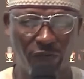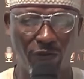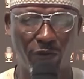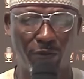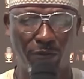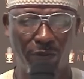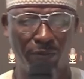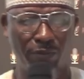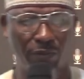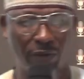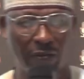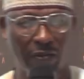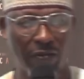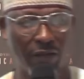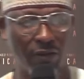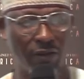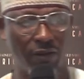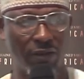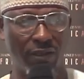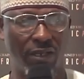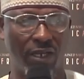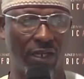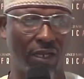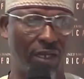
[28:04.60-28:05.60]
a few people
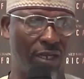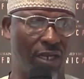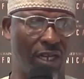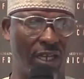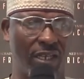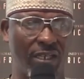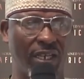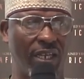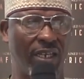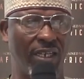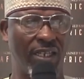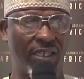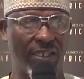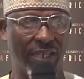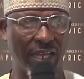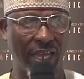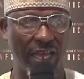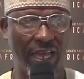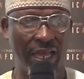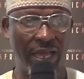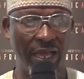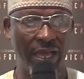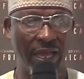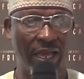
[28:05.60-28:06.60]
like us. That's
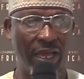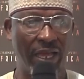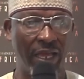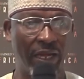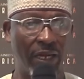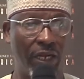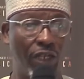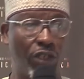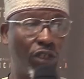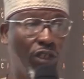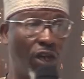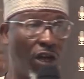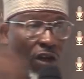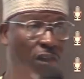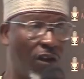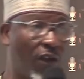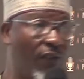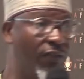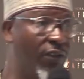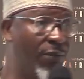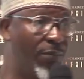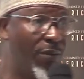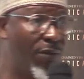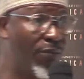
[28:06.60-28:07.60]
Adiza. The
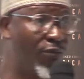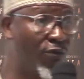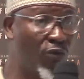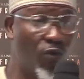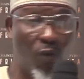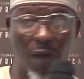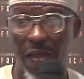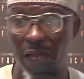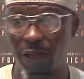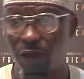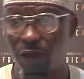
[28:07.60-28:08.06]
chunk of the people who